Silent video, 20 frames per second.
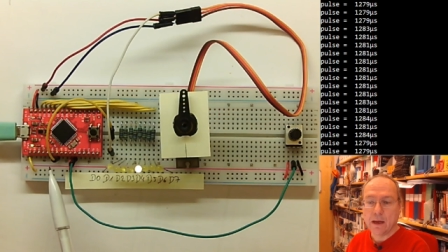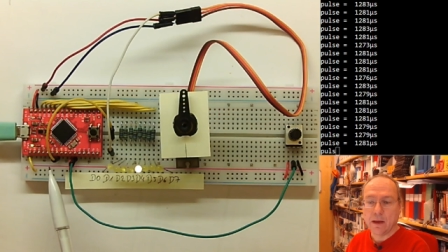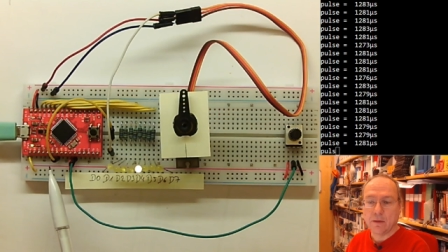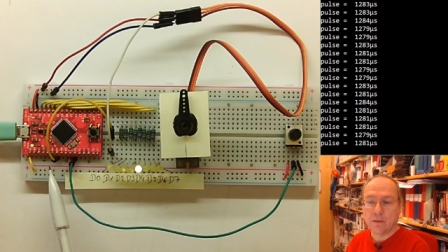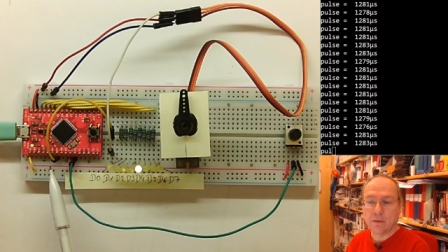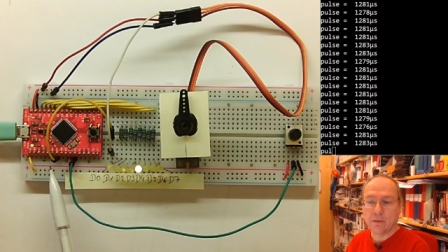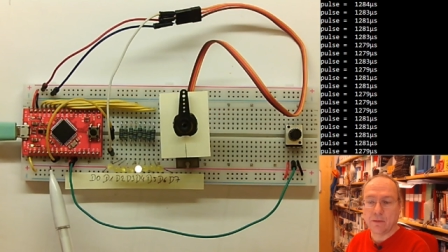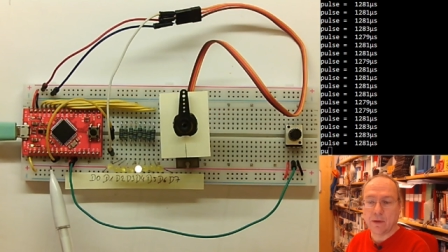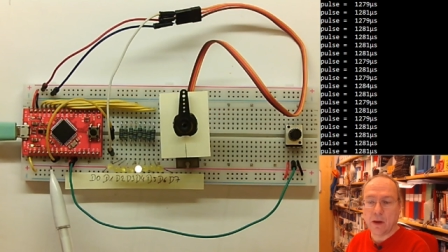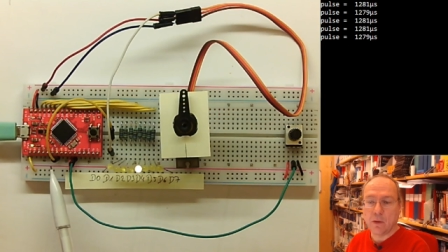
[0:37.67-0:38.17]

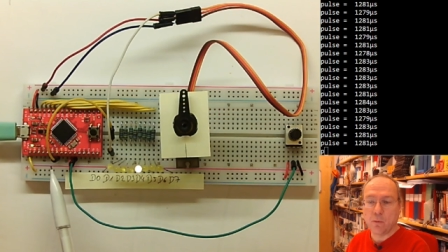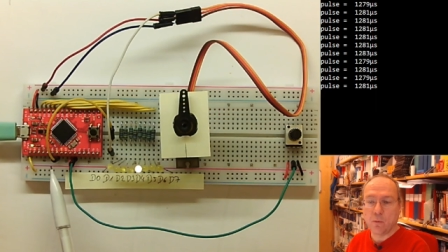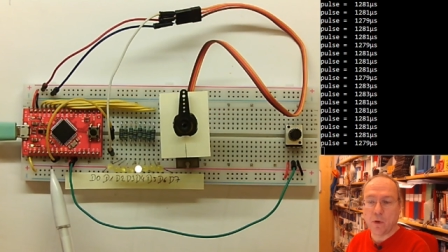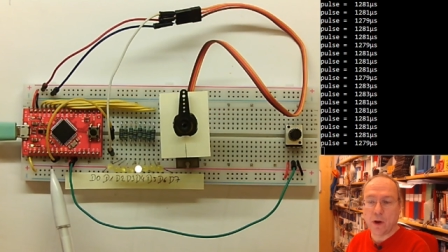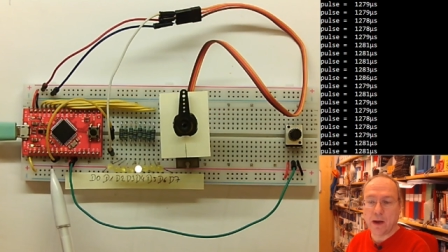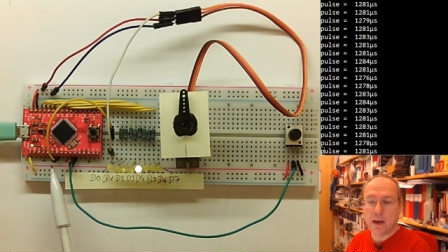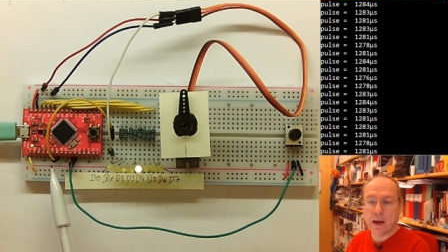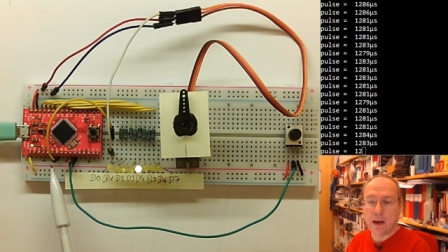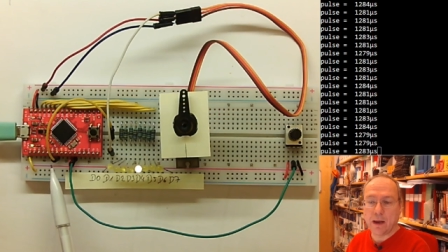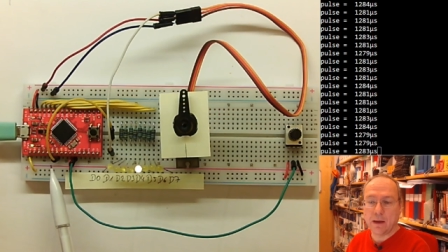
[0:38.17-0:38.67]
the same
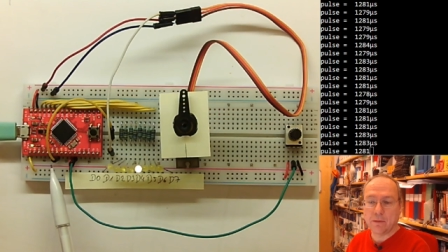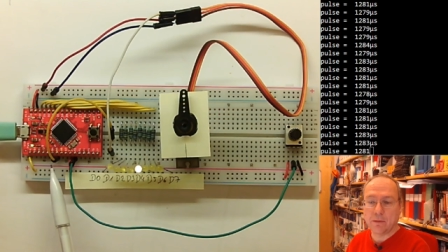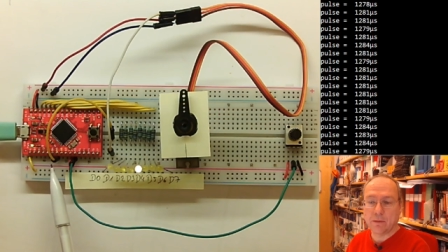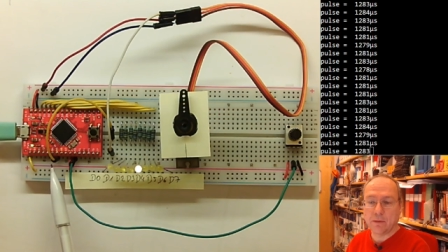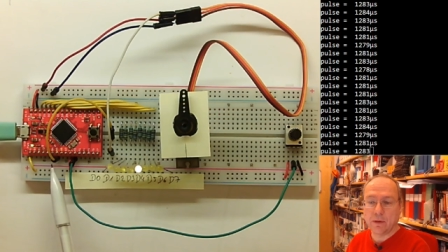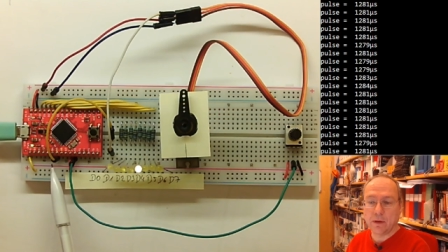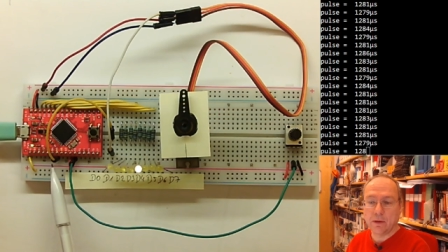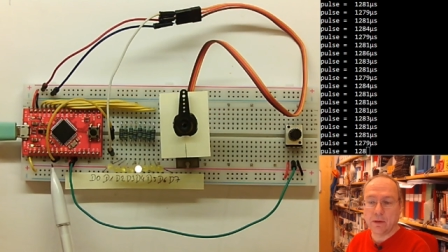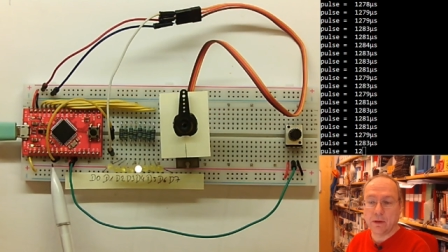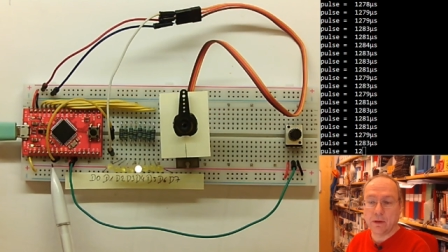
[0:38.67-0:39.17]
way as
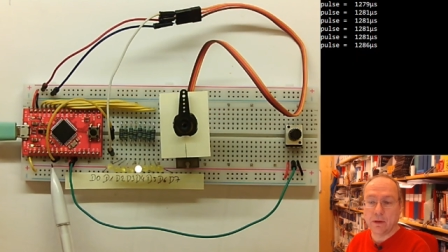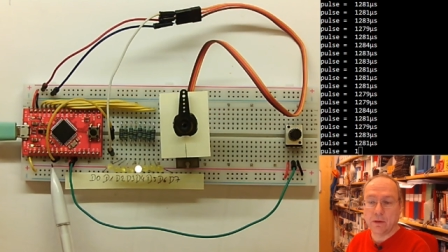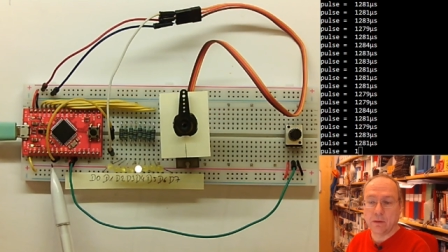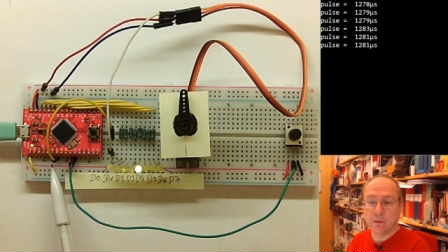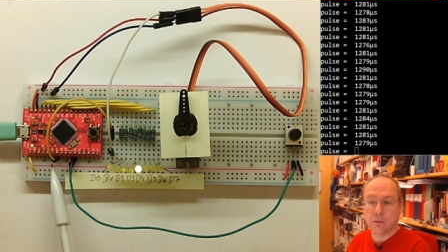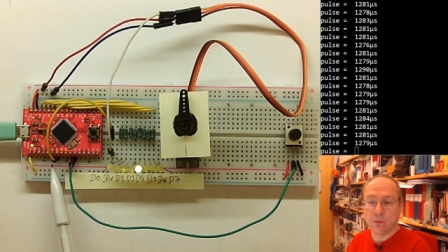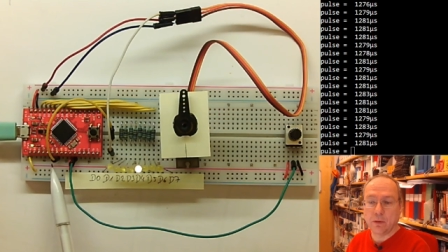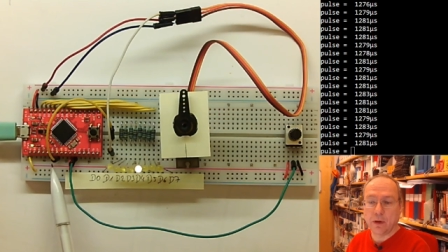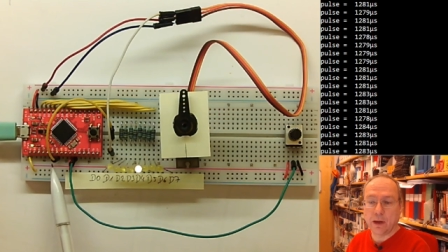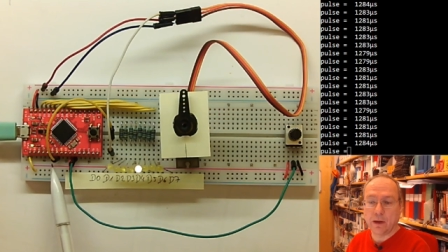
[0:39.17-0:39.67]
in
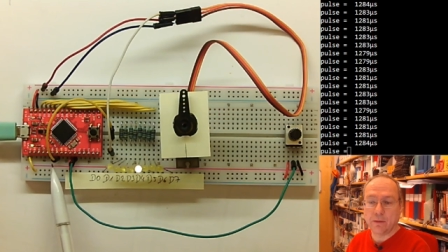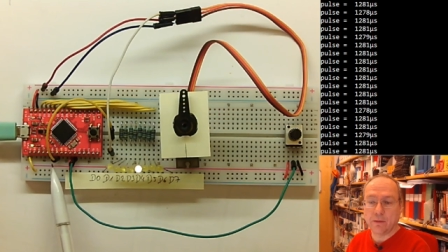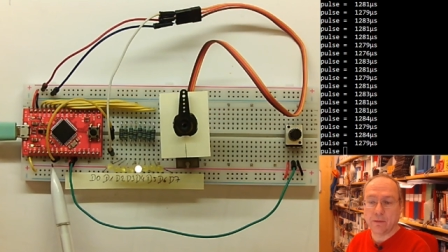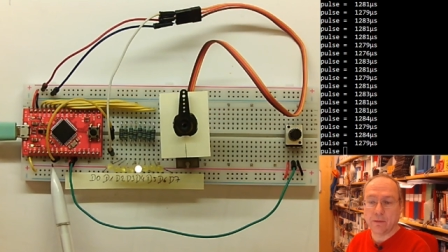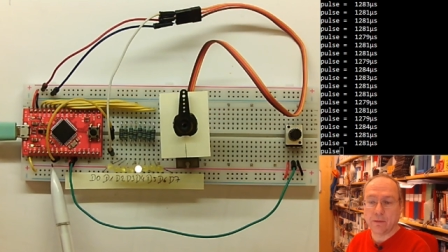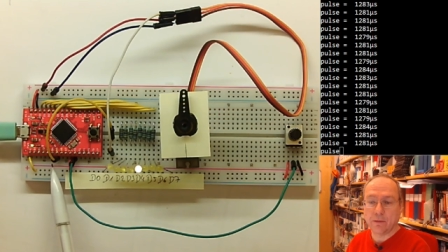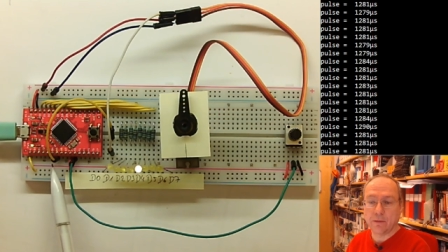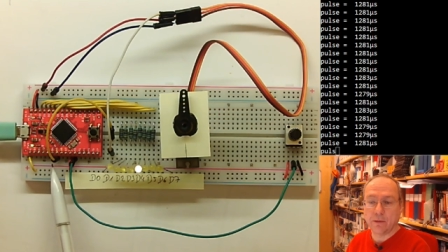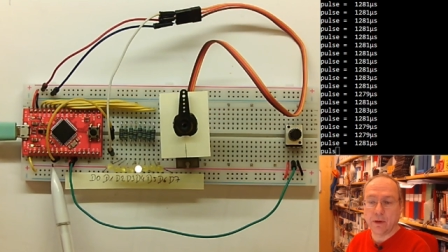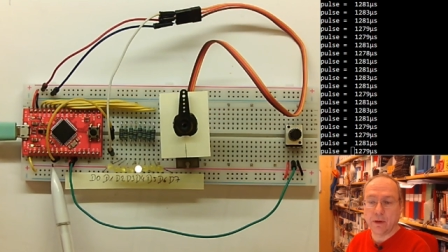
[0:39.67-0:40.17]

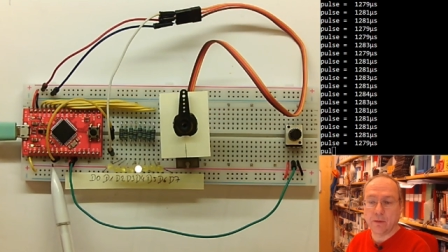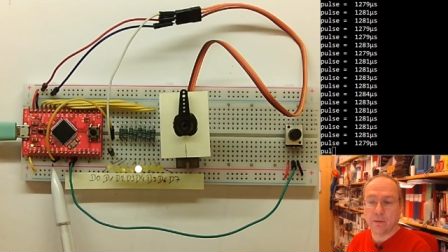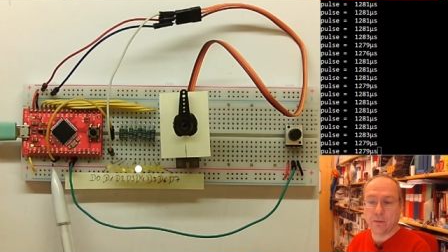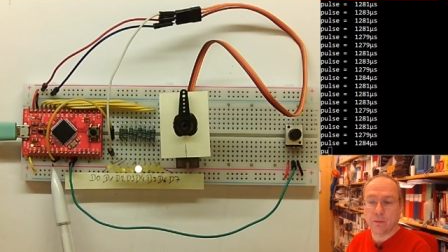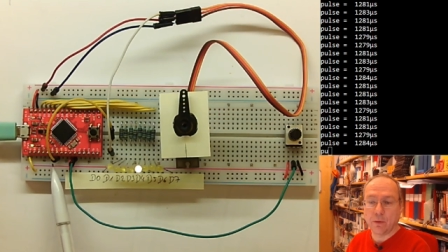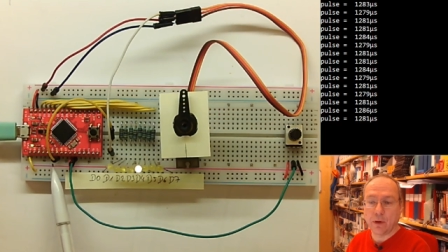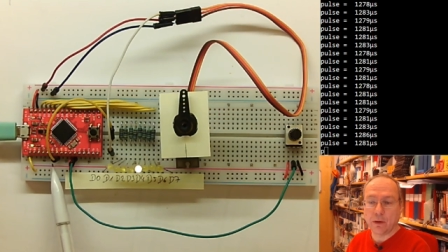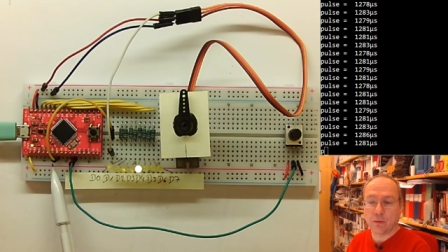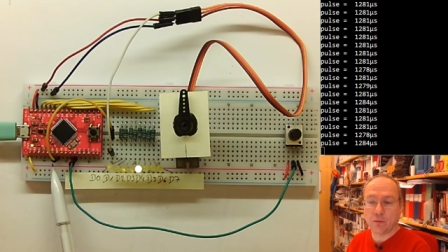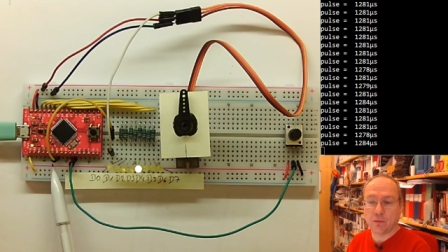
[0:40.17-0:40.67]
today's
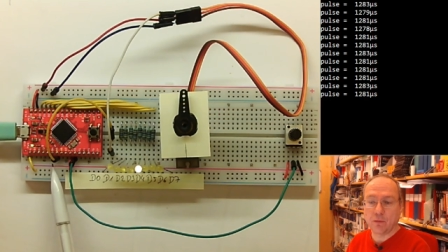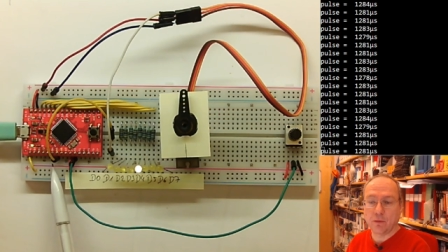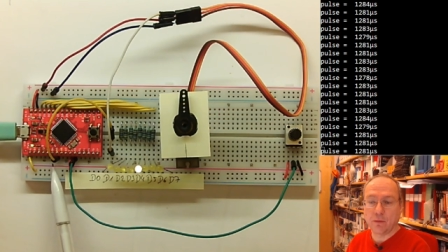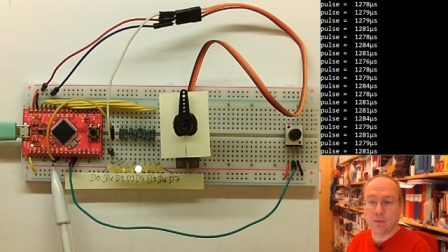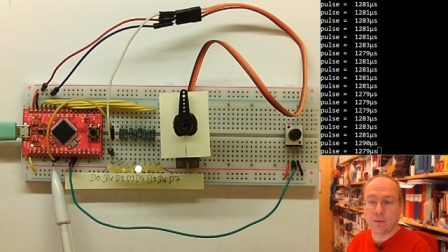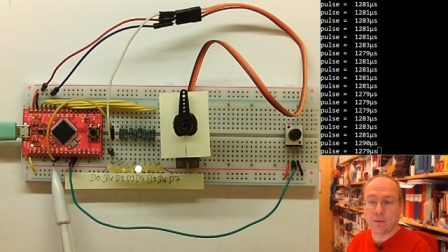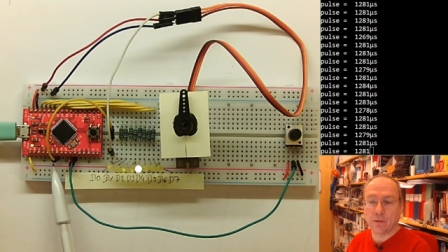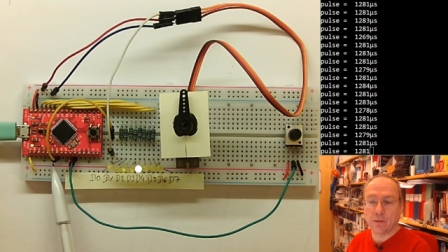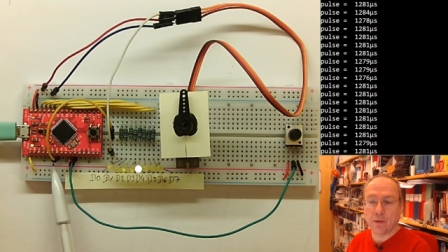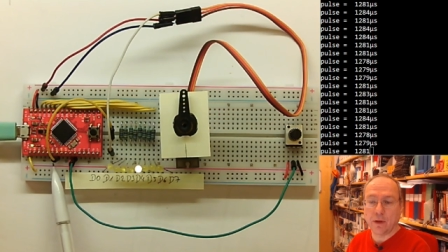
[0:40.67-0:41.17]

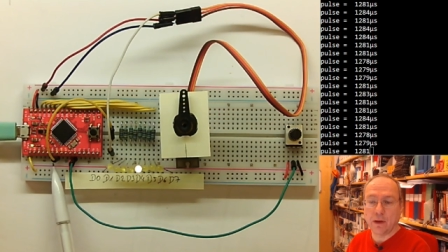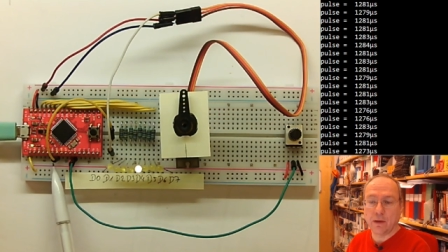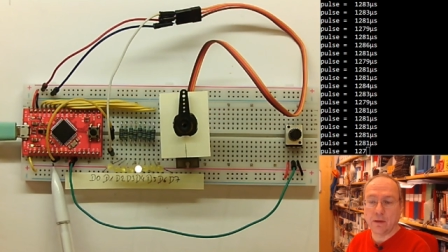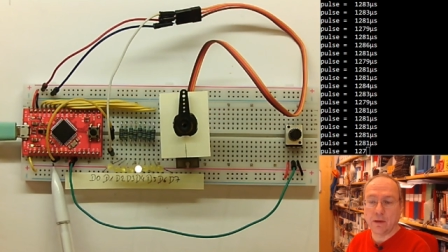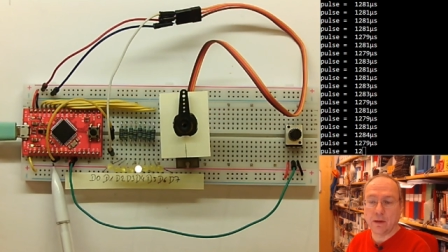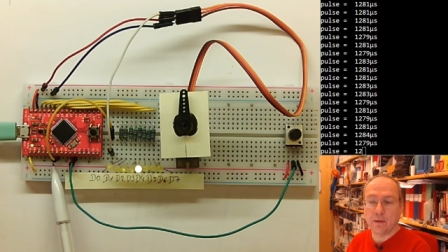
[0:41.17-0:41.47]
instructions in,